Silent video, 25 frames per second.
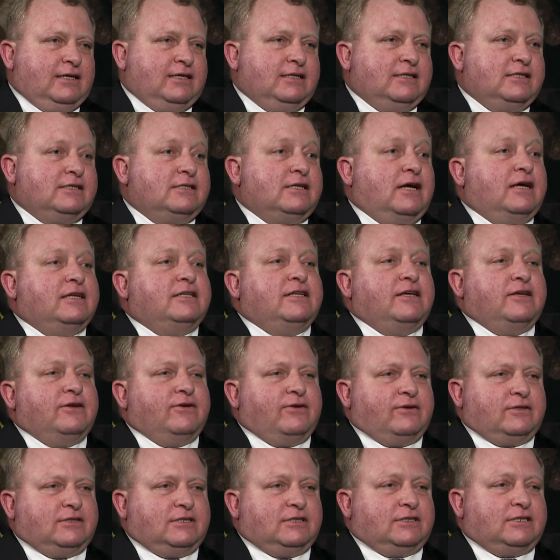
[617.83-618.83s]

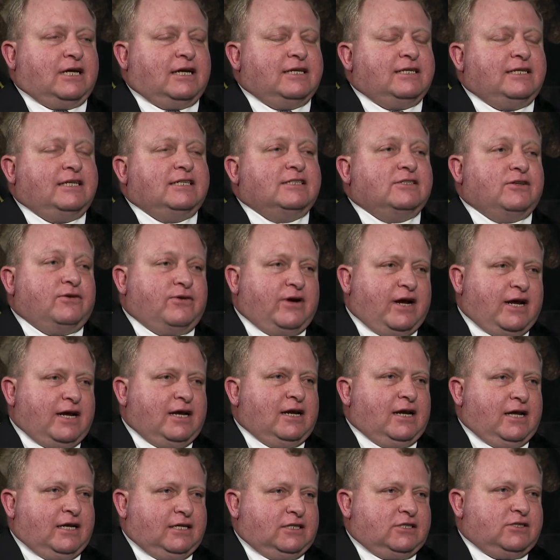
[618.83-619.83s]
CITES
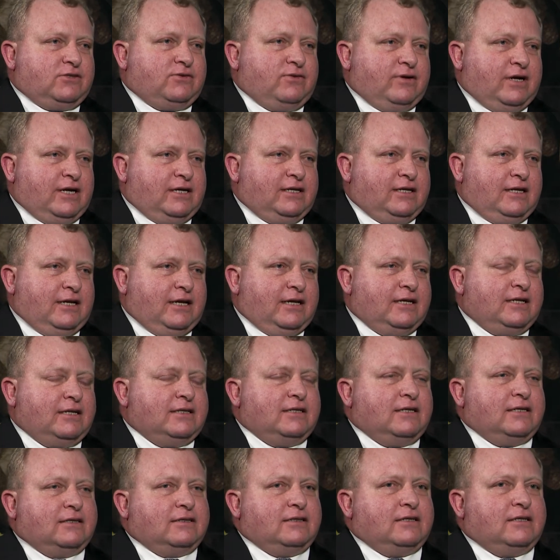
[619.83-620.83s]
regulates trade, yeah?
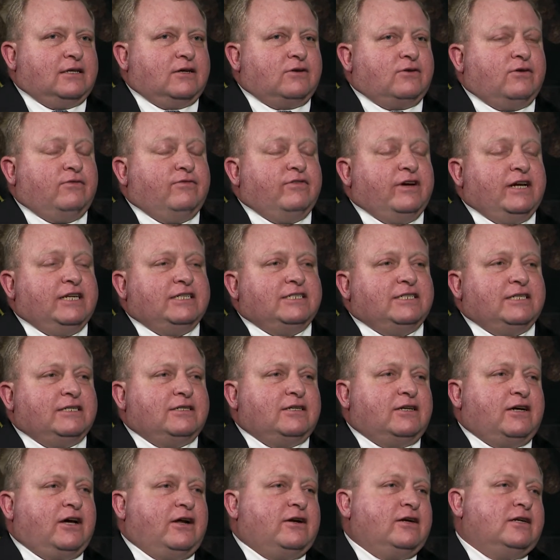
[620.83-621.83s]
And the
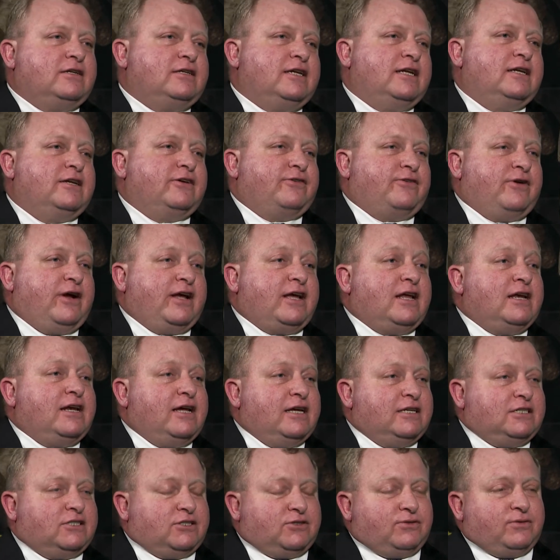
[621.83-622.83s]
convention currently
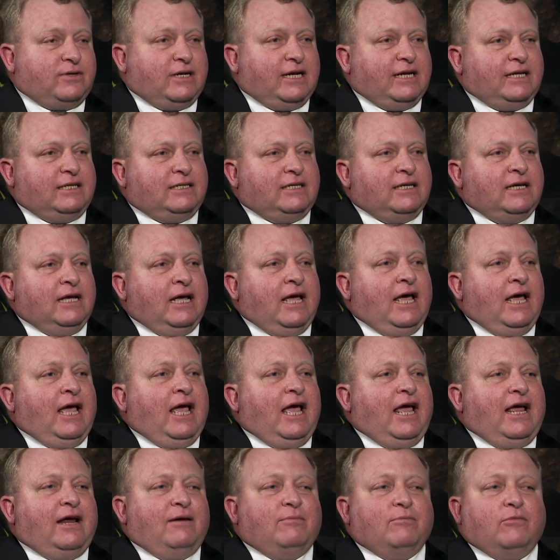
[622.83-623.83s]
regulates trade
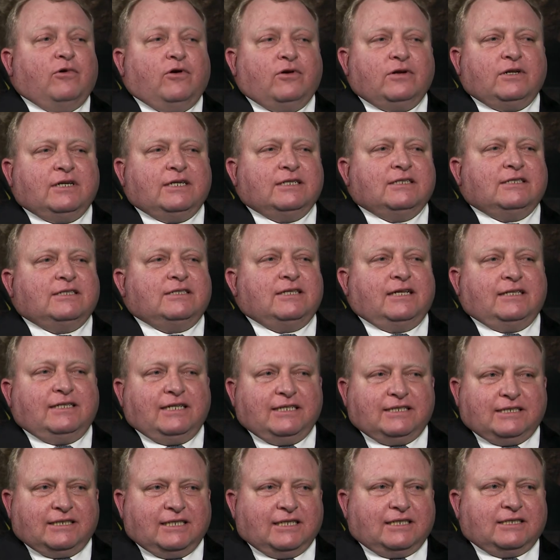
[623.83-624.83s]
in more than
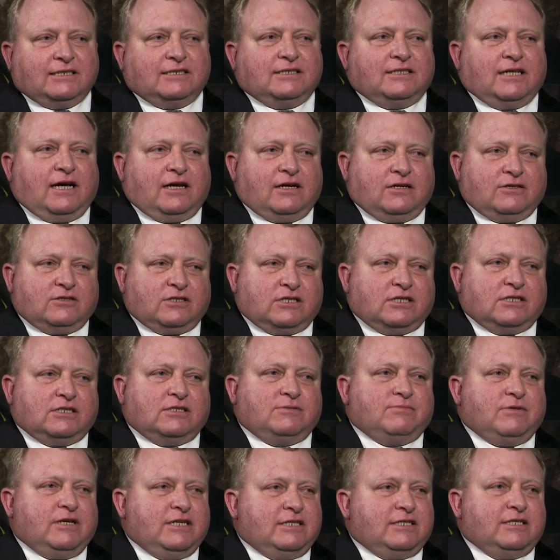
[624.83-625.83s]
36,000
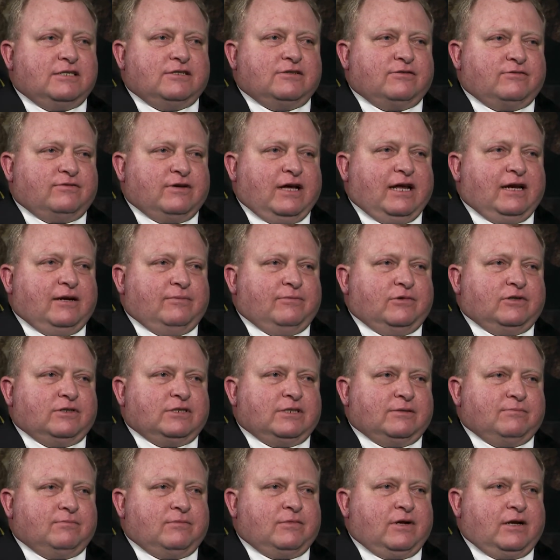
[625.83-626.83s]
species of
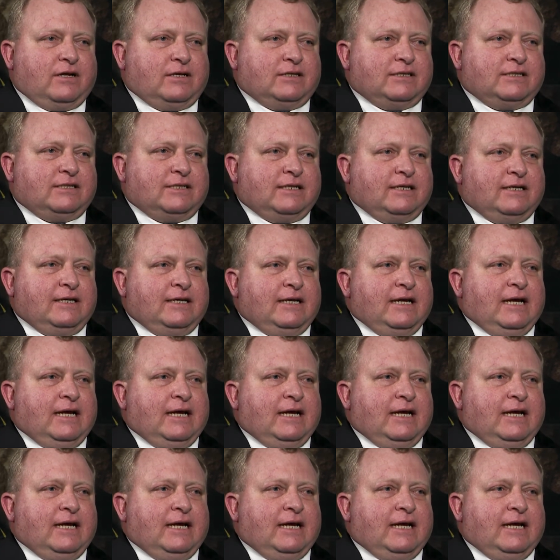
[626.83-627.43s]
animals and plants.